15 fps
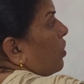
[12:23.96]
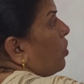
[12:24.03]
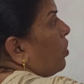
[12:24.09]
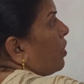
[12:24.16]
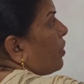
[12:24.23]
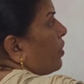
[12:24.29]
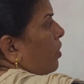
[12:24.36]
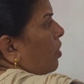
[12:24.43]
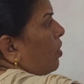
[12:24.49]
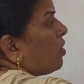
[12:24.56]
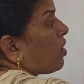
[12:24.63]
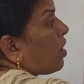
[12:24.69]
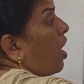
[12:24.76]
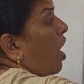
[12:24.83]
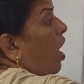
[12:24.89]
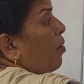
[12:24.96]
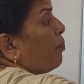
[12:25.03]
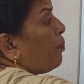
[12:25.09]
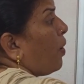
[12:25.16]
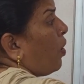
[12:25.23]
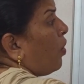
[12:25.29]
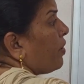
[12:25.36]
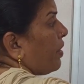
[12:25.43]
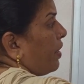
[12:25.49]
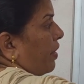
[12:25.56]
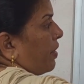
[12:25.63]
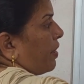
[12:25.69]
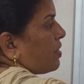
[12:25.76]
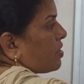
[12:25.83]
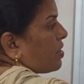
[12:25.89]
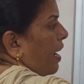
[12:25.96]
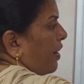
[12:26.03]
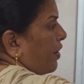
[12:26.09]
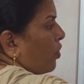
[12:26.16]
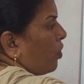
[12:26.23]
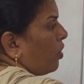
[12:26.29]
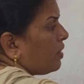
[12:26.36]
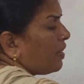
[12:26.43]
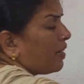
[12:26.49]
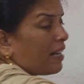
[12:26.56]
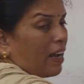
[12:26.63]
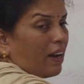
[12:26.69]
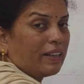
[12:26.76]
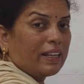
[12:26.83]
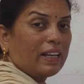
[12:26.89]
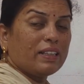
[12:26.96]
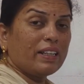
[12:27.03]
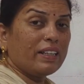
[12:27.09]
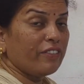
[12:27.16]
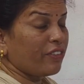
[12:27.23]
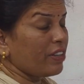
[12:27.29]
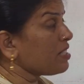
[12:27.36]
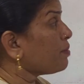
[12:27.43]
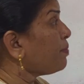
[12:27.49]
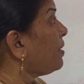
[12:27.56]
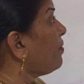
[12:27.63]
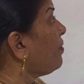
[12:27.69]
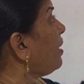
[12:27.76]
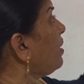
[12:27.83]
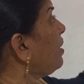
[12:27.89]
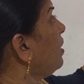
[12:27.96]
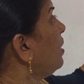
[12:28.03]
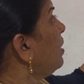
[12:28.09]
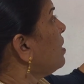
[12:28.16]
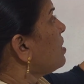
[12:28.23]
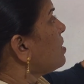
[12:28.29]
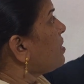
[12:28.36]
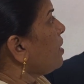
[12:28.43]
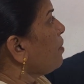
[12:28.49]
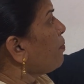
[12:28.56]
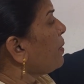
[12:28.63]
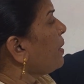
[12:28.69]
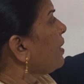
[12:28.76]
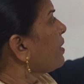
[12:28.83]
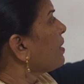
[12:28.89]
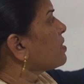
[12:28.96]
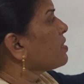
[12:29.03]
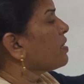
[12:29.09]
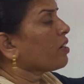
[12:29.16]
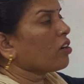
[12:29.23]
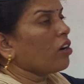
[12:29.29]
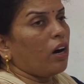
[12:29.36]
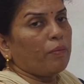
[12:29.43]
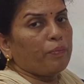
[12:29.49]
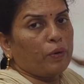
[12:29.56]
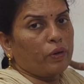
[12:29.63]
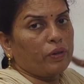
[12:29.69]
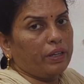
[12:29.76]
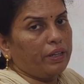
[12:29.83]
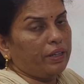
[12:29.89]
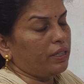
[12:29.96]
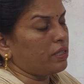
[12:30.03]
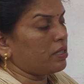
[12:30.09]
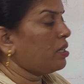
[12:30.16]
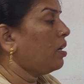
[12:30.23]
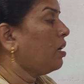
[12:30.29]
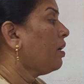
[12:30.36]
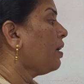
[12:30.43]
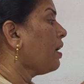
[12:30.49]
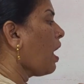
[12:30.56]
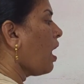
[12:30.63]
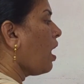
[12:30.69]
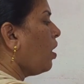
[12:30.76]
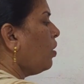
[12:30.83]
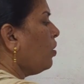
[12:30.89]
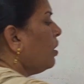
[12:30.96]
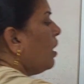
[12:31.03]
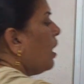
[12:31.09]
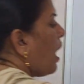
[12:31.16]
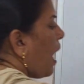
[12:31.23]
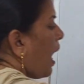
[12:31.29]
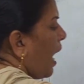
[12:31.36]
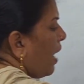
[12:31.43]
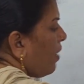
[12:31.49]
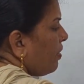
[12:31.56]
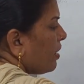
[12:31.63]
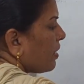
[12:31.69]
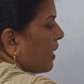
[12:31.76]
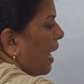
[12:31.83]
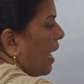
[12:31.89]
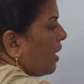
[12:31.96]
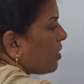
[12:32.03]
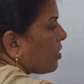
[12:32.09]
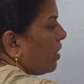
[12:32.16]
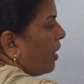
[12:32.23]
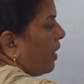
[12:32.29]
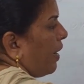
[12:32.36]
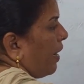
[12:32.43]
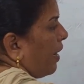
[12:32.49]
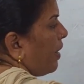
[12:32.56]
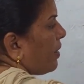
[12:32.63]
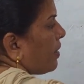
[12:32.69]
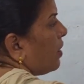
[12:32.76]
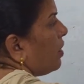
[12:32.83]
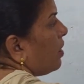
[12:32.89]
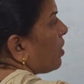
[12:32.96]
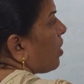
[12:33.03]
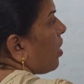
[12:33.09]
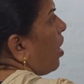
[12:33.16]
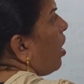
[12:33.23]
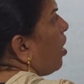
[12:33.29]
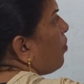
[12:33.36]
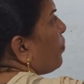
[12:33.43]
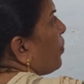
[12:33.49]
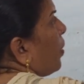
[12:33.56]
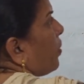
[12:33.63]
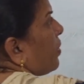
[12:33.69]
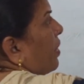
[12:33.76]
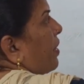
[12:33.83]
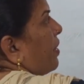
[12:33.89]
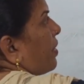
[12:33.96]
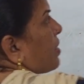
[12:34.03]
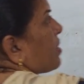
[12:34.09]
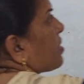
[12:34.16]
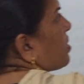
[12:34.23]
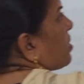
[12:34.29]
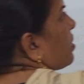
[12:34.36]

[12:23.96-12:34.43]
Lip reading: go to compound interest. I told that I will tell the difference between simple interest and compound interest. Now I will calculate compound interest.